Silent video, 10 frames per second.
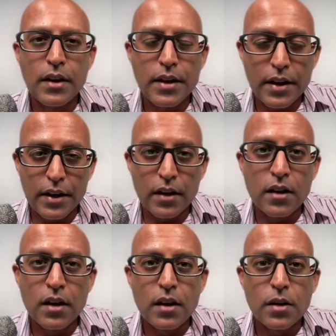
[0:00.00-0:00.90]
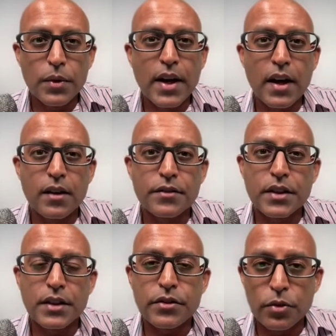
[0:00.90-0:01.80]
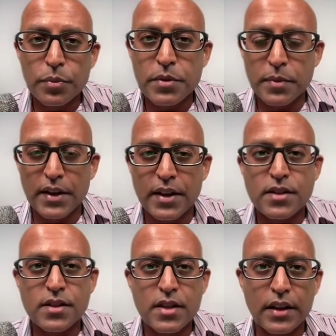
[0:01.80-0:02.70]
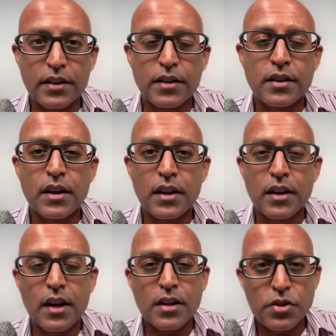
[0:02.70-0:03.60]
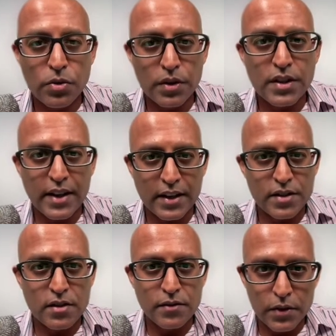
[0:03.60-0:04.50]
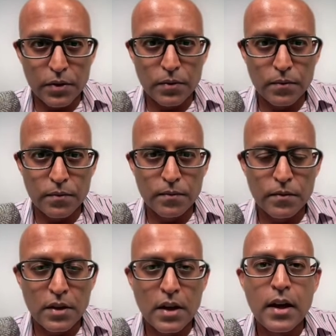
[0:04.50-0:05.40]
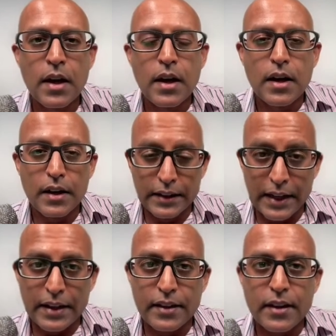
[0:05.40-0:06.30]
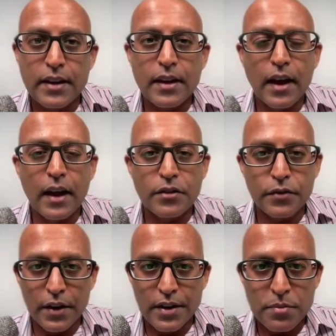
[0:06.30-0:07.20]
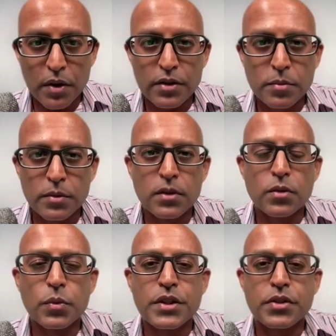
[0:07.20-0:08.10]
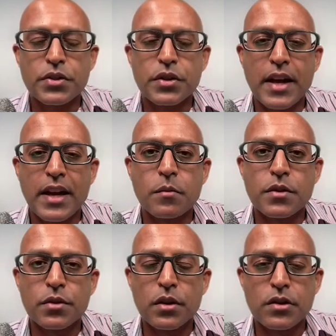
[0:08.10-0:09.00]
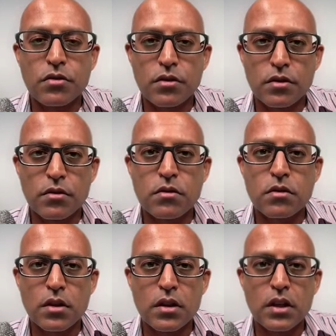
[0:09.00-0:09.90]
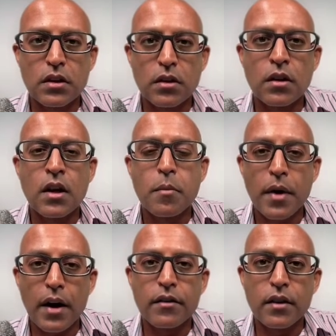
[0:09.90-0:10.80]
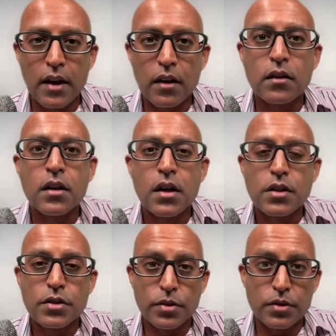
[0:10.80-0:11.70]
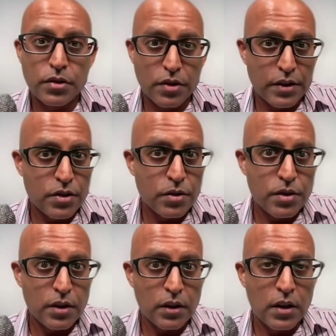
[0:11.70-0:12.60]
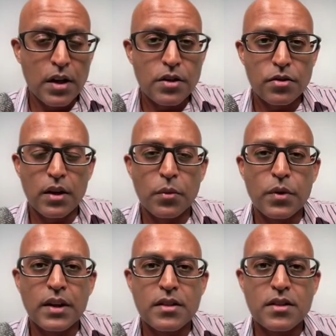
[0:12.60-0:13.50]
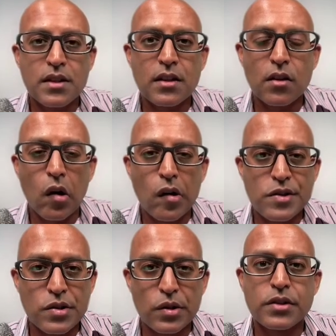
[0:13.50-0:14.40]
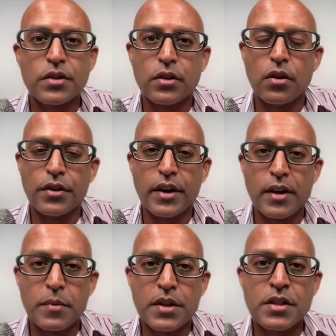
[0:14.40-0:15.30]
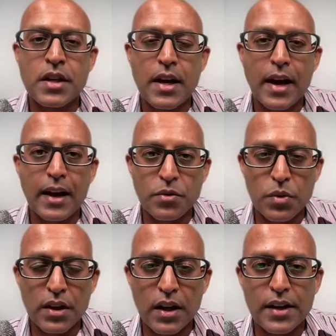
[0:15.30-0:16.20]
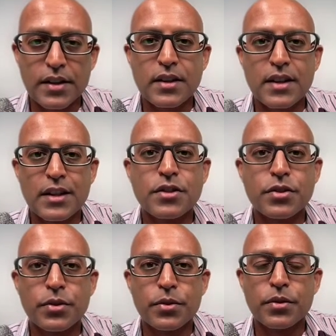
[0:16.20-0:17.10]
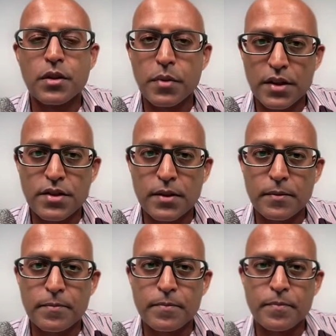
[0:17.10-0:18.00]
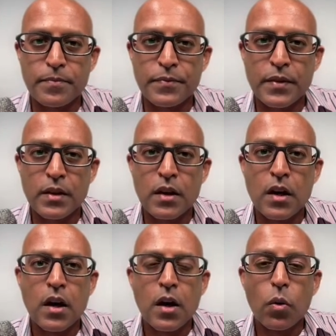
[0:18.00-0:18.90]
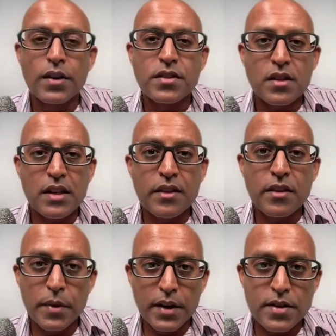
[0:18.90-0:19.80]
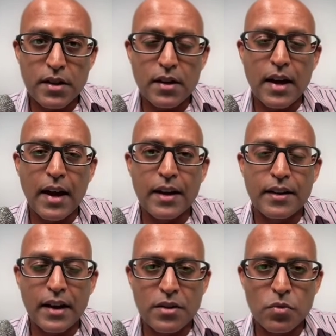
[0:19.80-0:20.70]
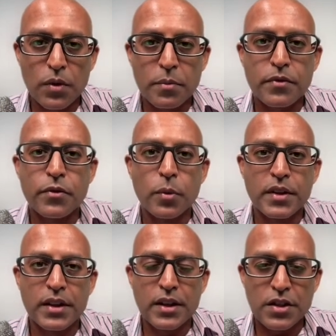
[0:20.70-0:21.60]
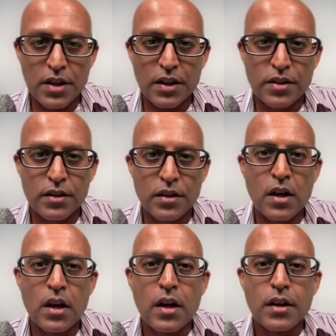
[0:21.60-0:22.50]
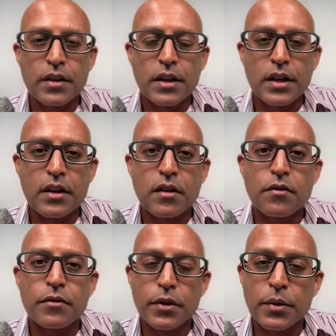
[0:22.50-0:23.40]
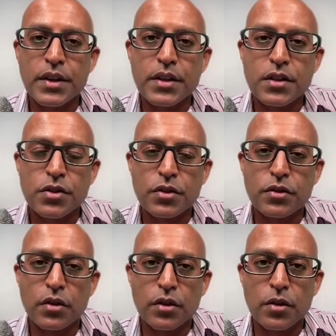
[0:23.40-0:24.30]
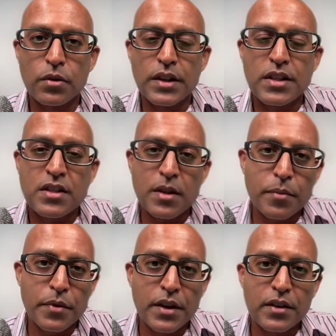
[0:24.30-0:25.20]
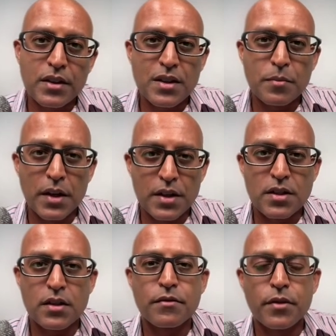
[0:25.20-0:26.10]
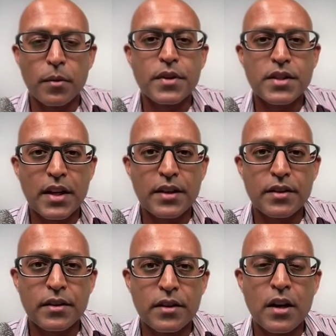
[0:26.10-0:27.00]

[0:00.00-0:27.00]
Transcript: Here, we have the supraspinatus tendon in a short axis view. Again, as far as possible, we should aim to introduce the needle parallel to the transducer so that we can see it horizontal on our image as we guide it into the bursa. Once in the bursa, and as we're performing the injection, the fluid should not only separate the bursa from the tendon,